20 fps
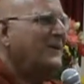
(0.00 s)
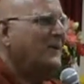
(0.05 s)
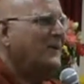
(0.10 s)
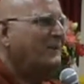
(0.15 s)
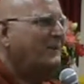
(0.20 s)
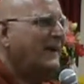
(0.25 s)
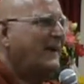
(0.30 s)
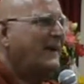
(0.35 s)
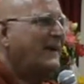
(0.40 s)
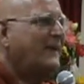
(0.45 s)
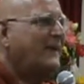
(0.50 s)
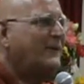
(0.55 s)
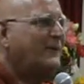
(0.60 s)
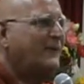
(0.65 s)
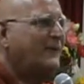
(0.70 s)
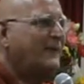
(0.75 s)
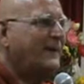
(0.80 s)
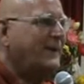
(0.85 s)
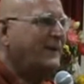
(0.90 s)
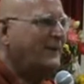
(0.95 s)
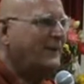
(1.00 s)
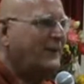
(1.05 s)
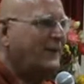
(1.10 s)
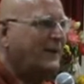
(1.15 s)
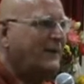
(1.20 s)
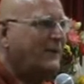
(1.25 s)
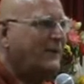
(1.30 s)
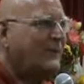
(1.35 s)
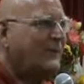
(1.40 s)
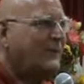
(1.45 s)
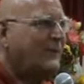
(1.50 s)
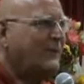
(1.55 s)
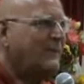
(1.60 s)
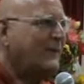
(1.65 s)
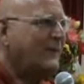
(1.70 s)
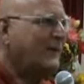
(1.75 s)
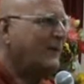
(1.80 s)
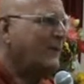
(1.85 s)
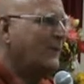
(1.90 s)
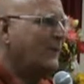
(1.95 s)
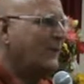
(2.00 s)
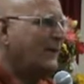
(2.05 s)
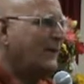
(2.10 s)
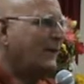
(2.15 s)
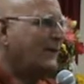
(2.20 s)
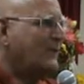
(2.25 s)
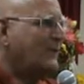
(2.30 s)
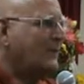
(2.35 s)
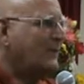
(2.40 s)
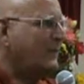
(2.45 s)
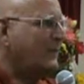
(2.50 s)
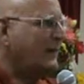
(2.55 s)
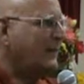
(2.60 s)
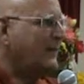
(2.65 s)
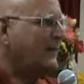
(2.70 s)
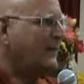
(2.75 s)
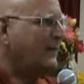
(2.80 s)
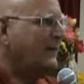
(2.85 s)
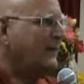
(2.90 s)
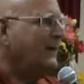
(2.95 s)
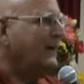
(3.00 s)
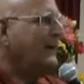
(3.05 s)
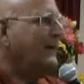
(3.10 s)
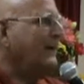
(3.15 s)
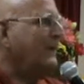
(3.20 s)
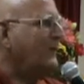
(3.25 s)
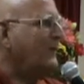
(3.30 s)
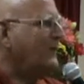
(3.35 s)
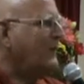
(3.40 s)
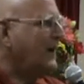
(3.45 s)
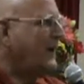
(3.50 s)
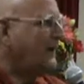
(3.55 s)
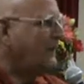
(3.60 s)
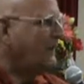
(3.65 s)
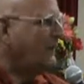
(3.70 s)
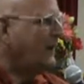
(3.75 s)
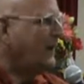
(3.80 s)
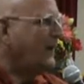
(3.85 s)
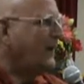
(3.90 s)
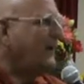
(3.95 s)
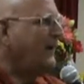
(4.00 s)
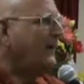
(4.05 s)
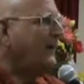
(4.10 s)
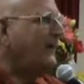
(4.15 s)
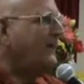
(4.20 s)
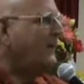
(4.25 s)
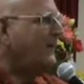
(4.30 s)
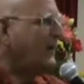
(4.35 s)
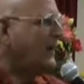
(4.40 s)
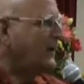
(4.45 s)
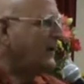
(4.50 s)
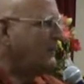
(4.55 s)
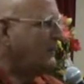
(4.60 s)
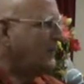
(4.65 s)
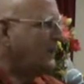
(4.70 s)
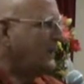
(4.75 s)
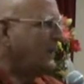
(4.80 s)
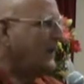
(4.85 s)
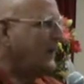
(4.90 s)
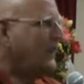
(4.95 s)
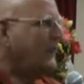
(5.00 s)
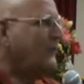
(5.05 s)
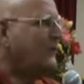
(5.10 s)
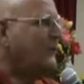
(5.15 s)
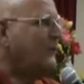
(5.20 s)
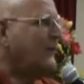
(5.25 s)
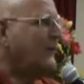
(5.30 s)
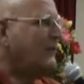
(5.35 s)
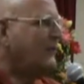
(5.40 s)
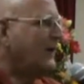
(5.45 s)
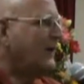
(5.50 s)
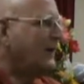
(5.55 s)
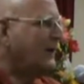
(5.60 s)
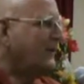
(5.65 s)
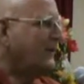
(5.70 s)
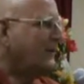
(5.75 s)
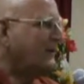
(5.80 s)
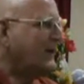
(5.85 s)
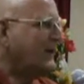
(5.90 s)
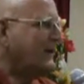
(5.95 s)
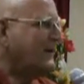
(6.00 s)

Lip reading: So be careful when you try to do something good. It has to be done in the right way, in the right place, with the right